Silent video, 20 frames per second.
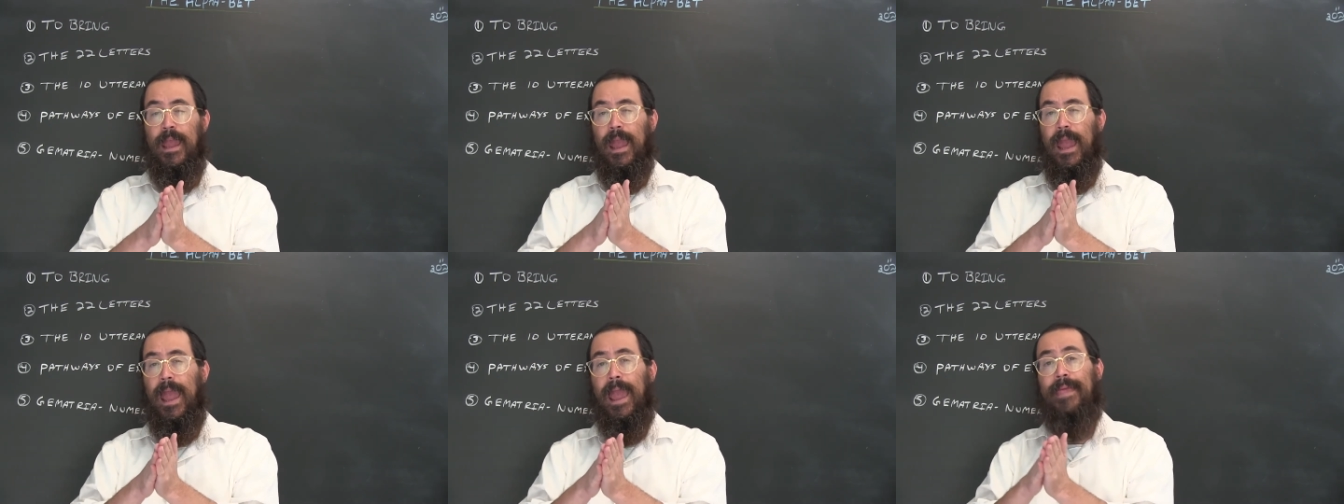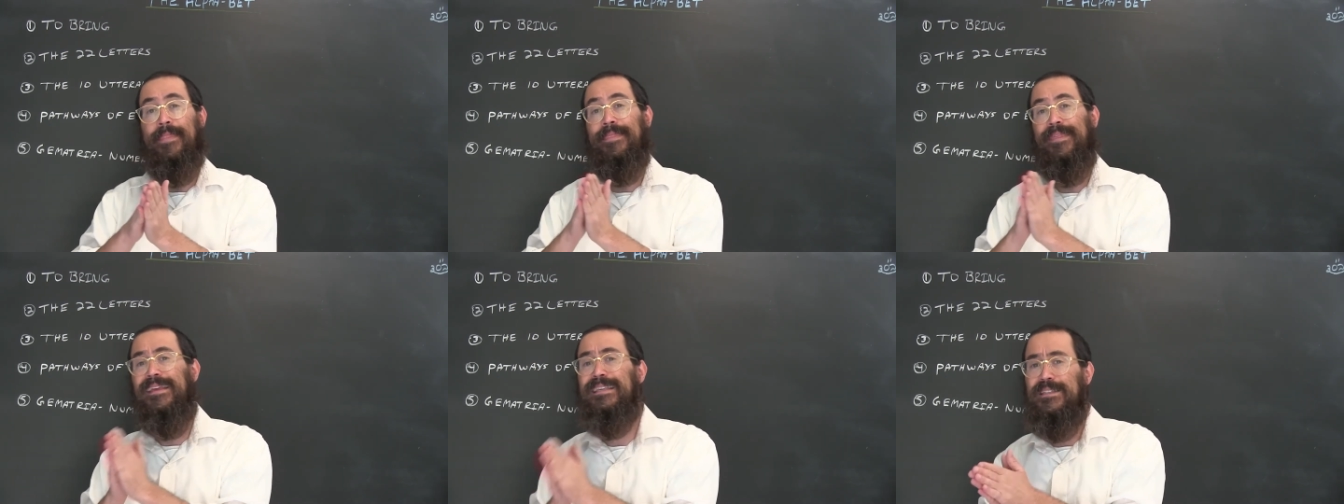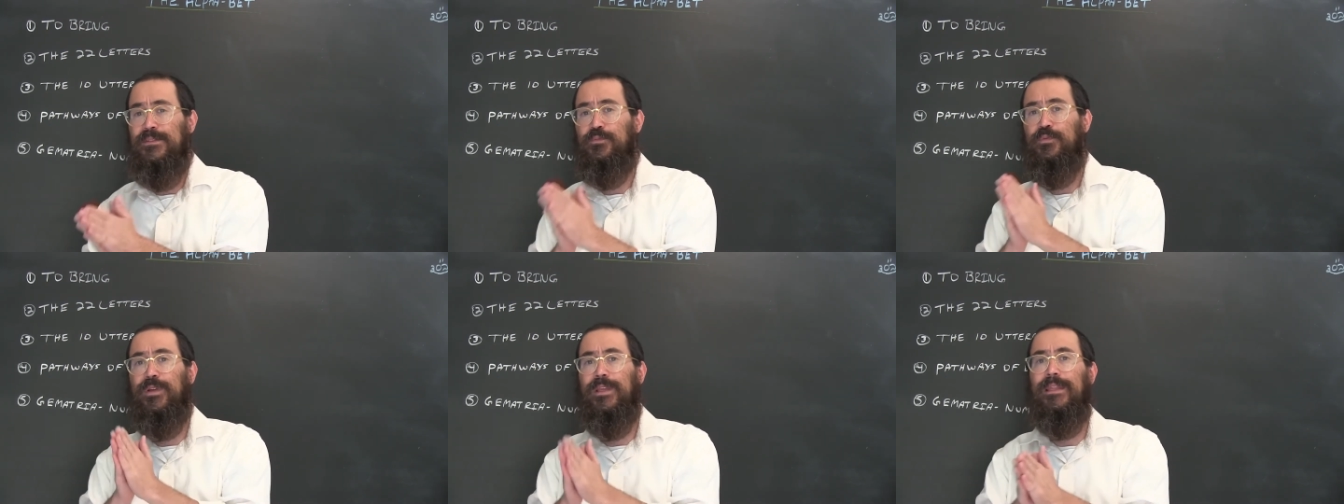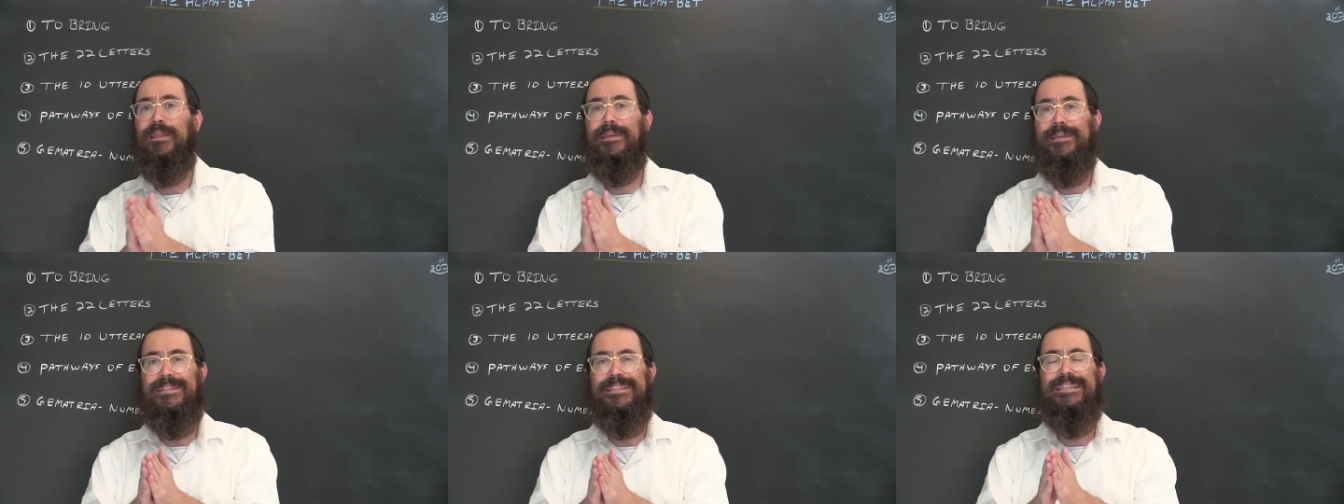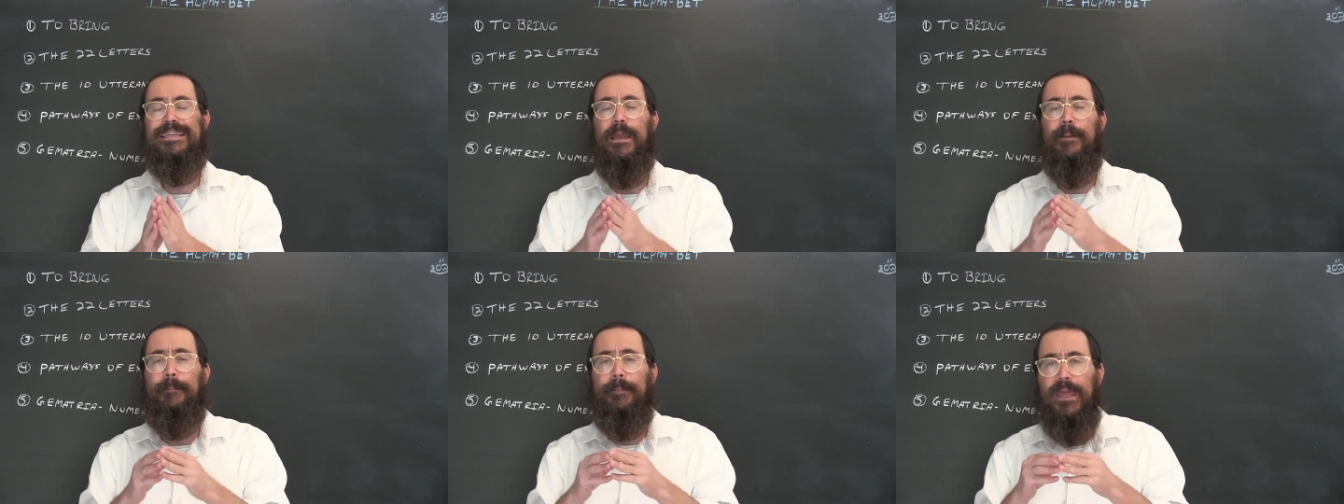And this really is
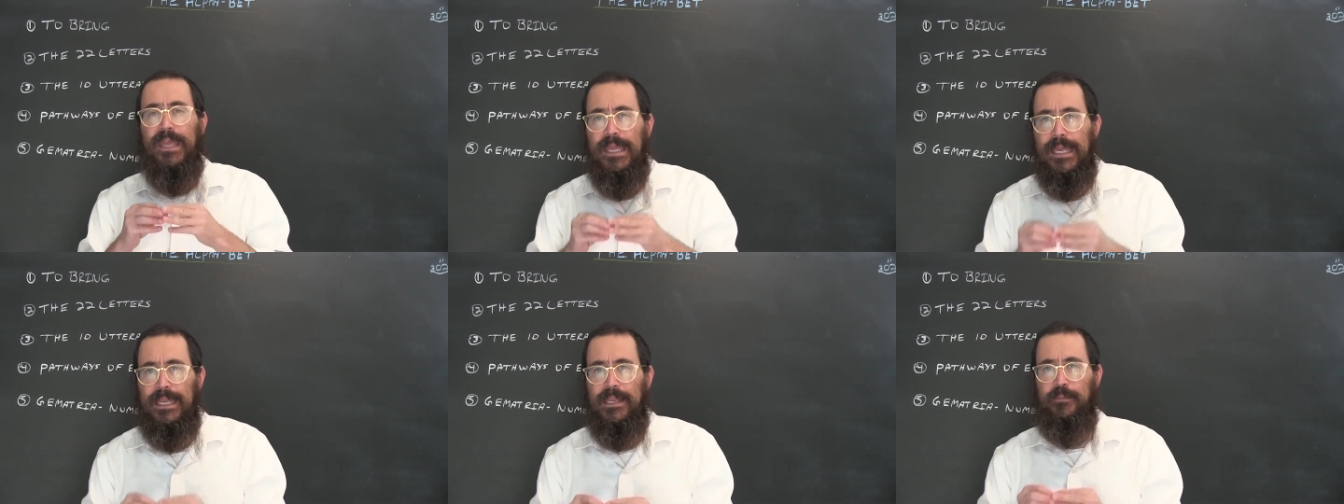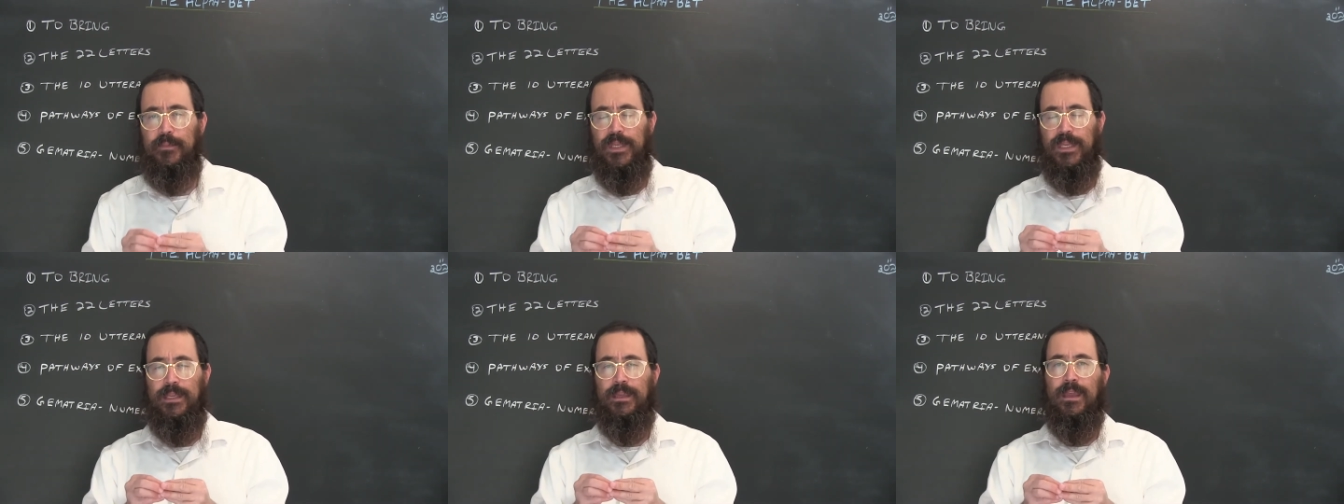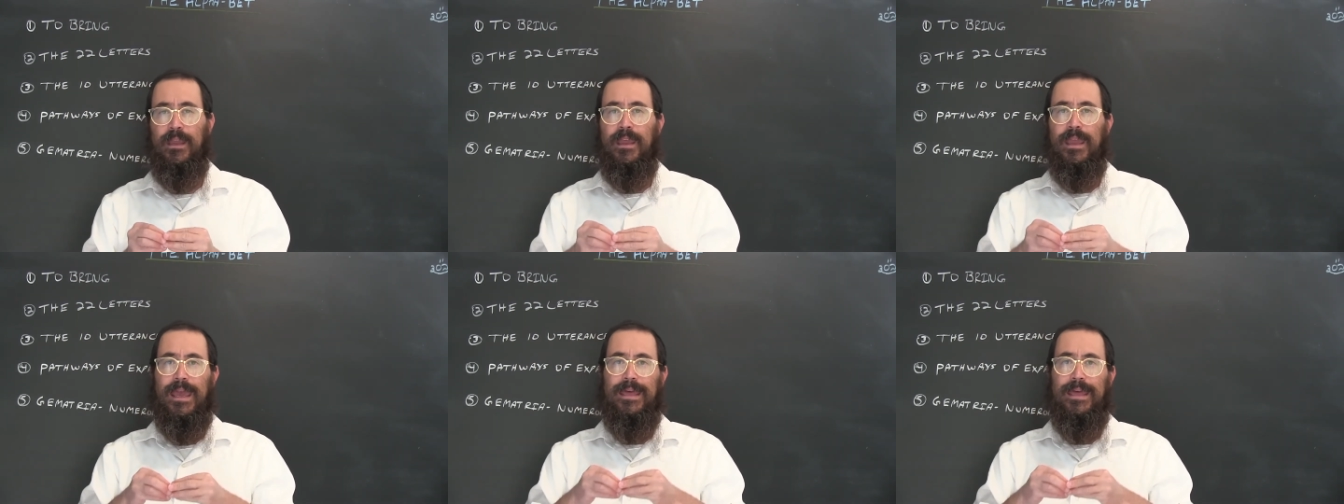the epitome